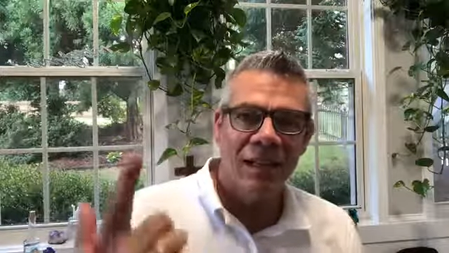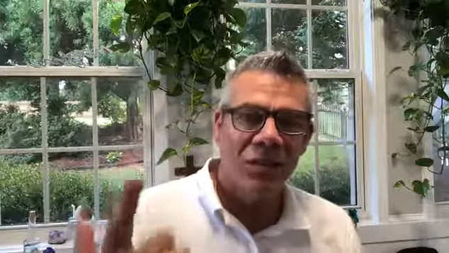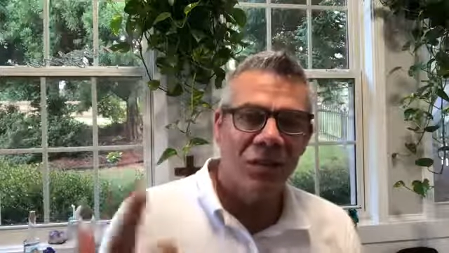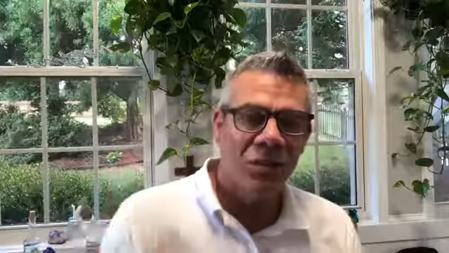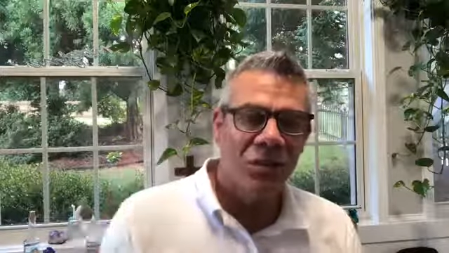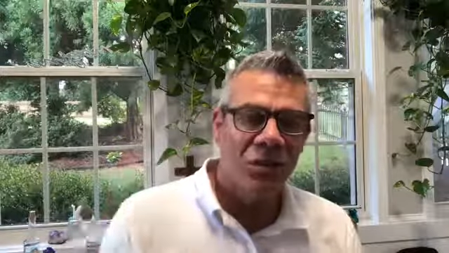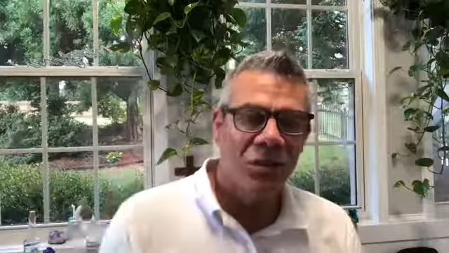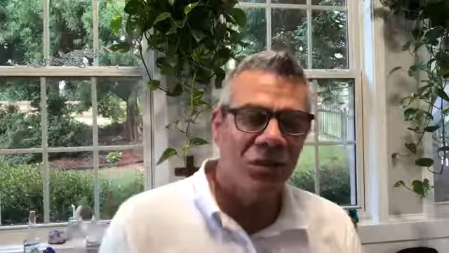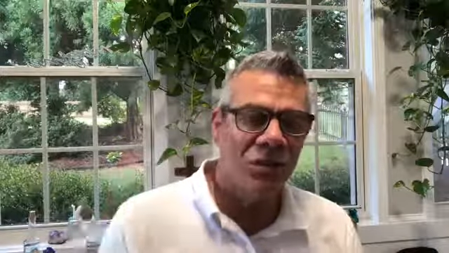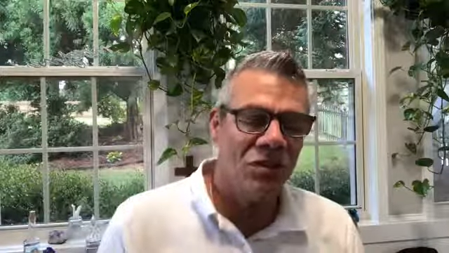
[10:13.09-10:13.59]

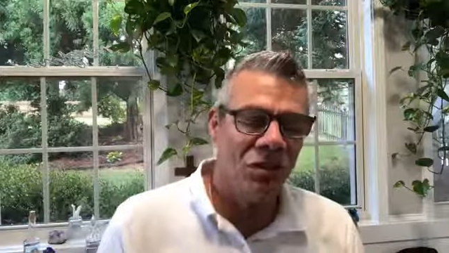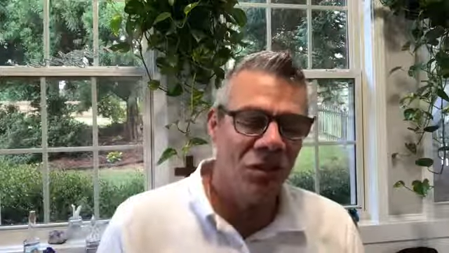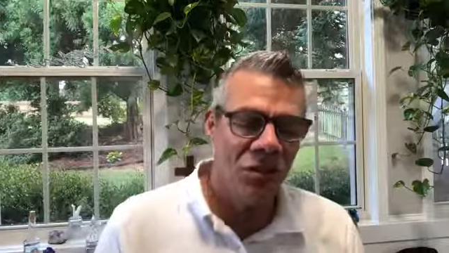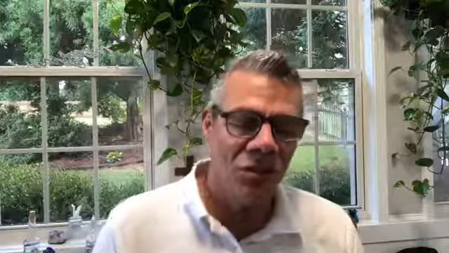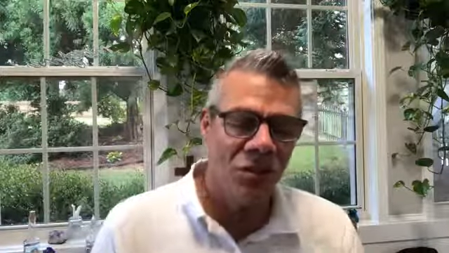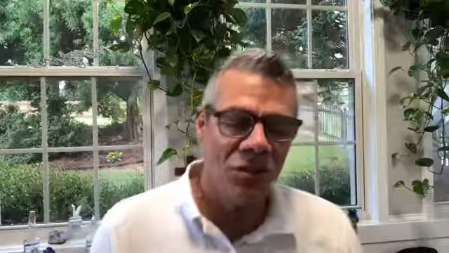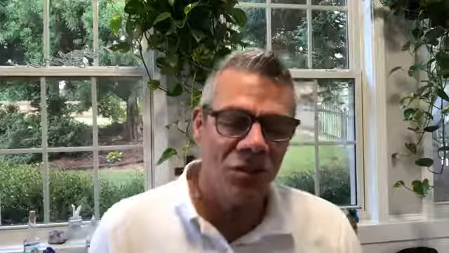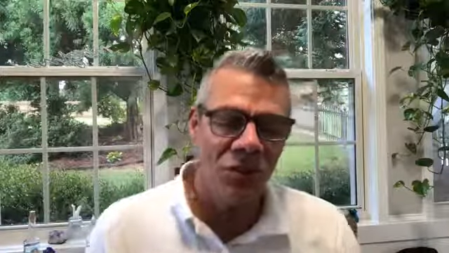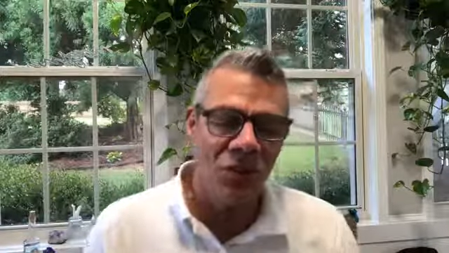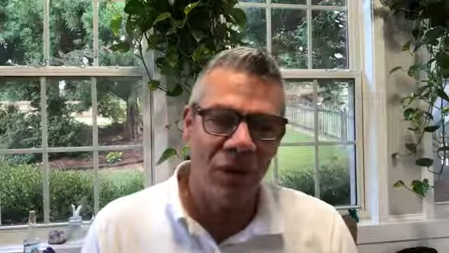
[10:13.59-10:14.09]
which is
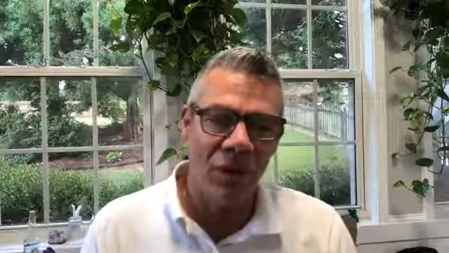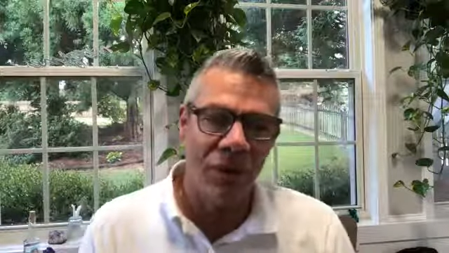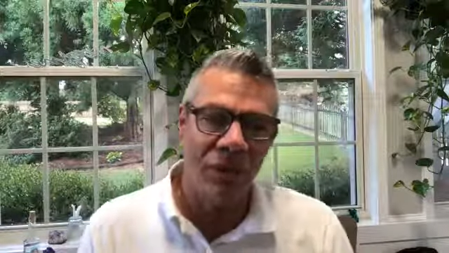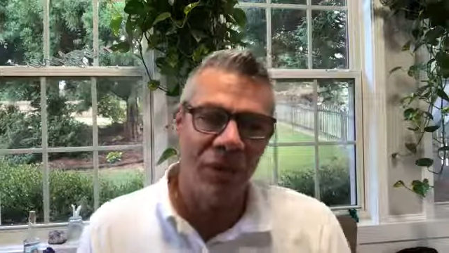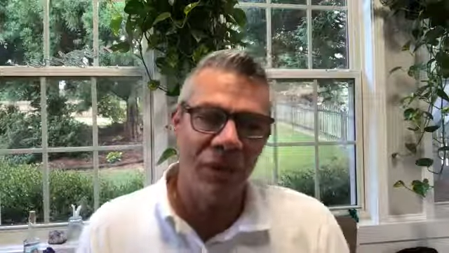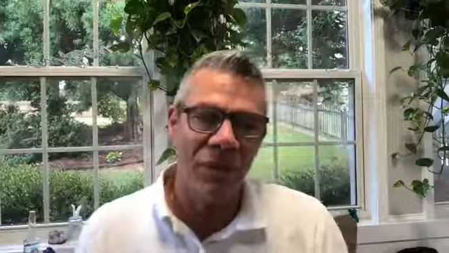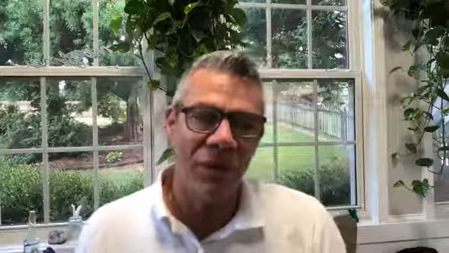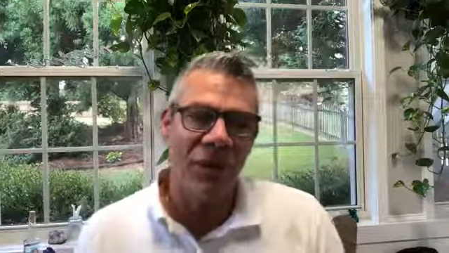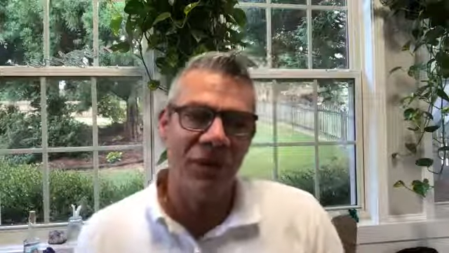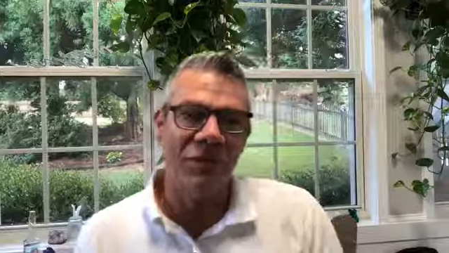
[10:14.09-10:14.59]
also up
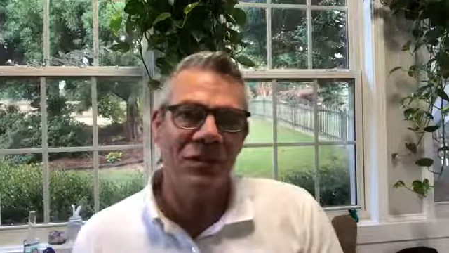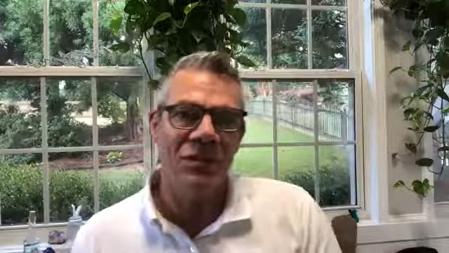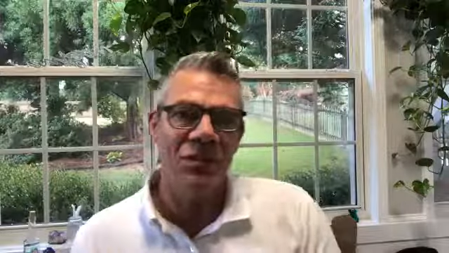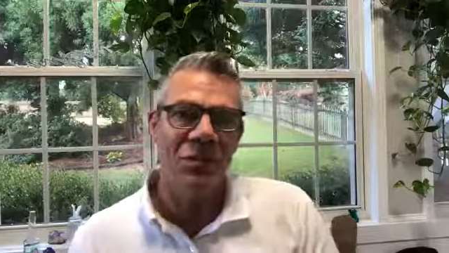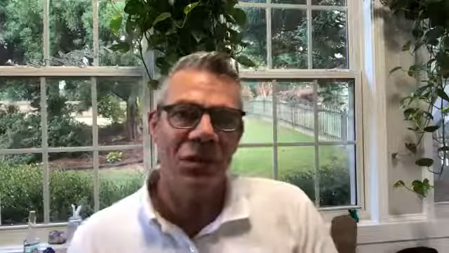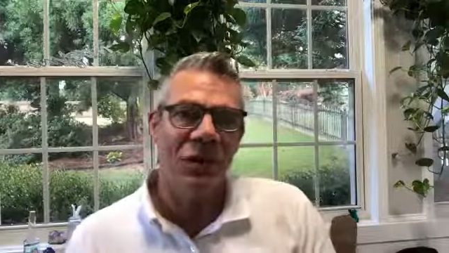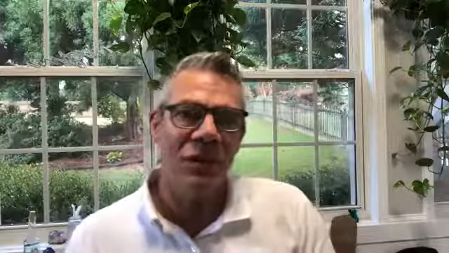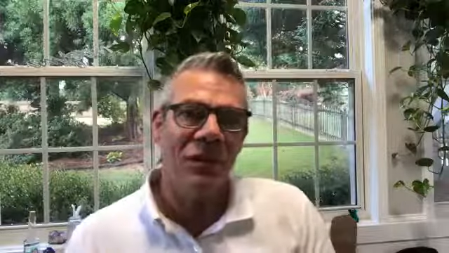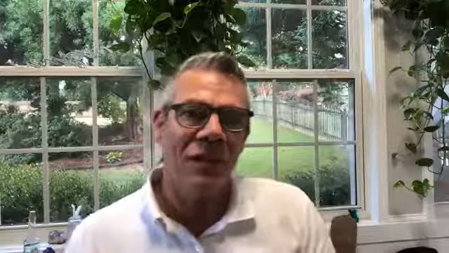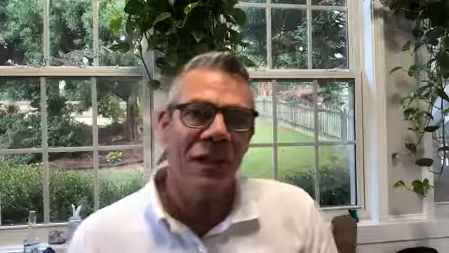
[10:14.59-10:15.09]
above as
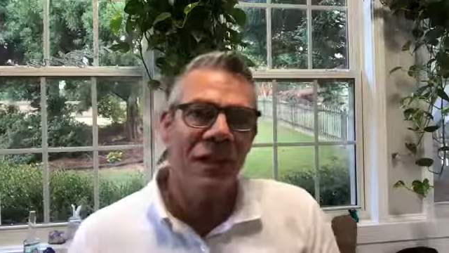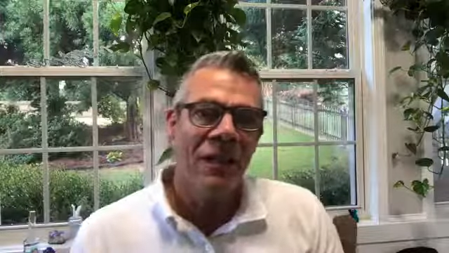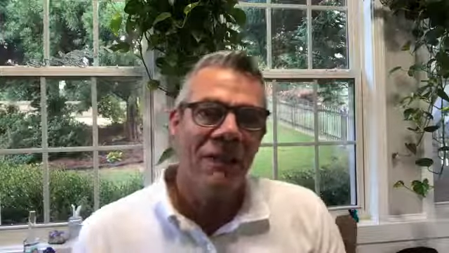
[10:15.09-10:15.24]
well.